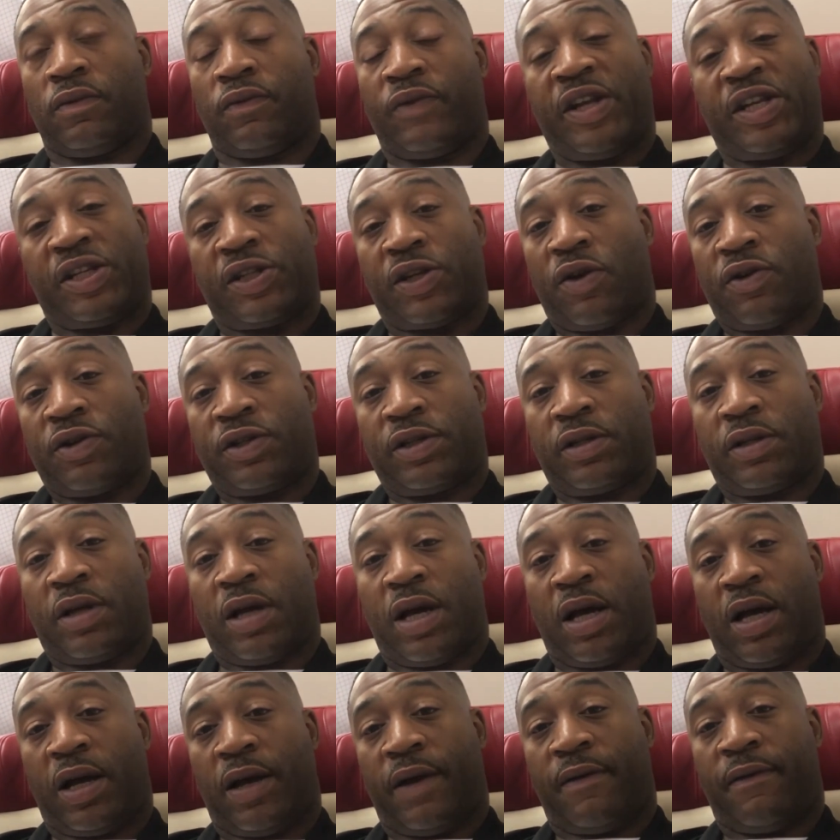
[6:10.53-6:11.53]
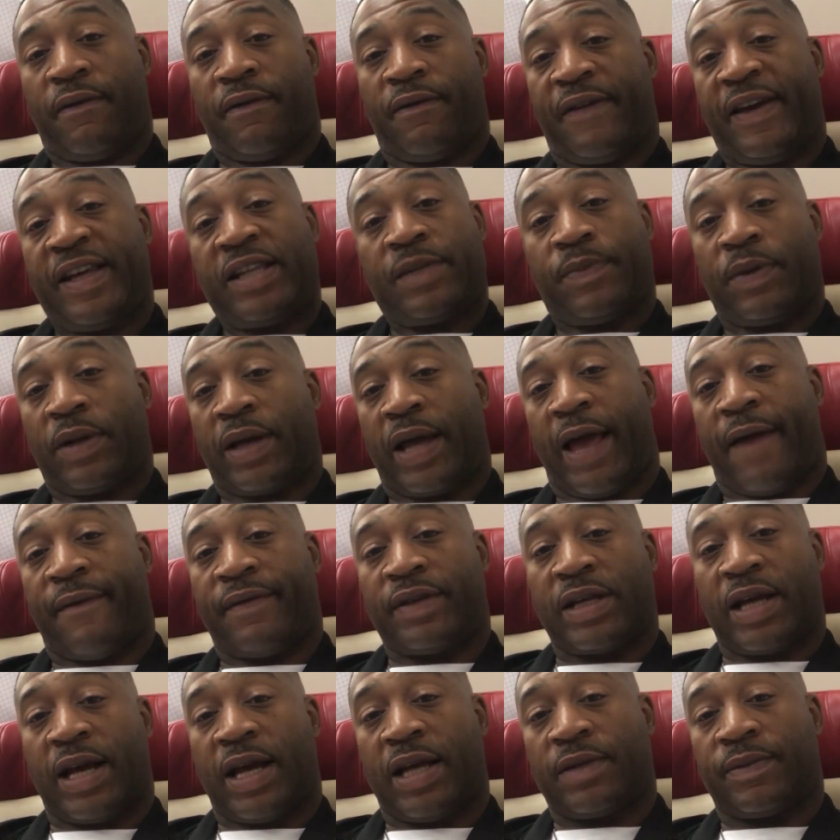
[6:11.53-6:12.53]
research Facebook
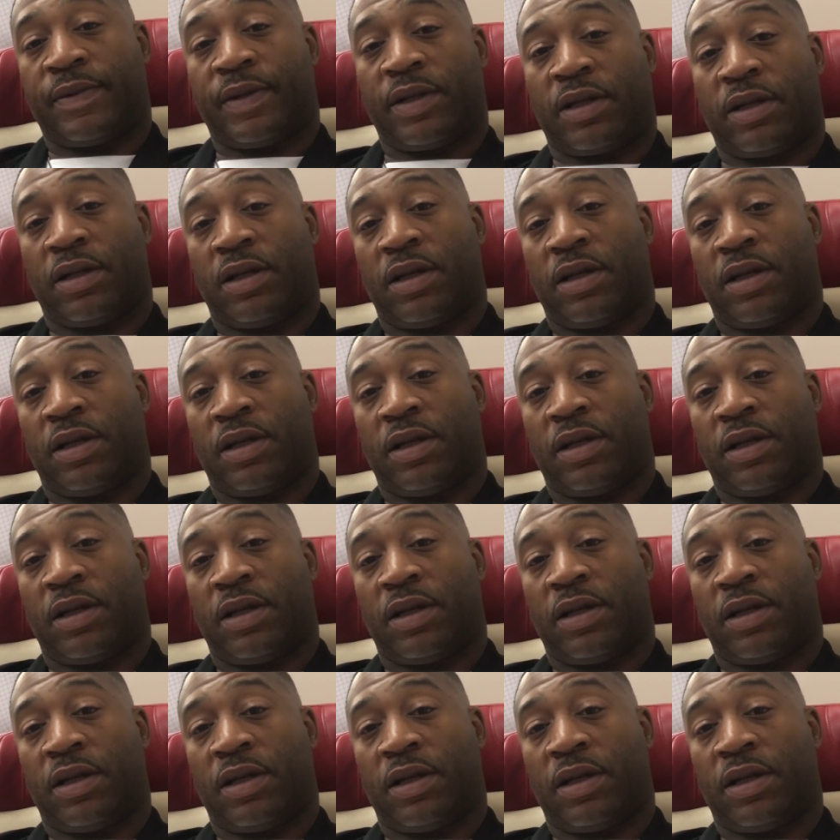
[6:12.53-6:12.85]
advertising.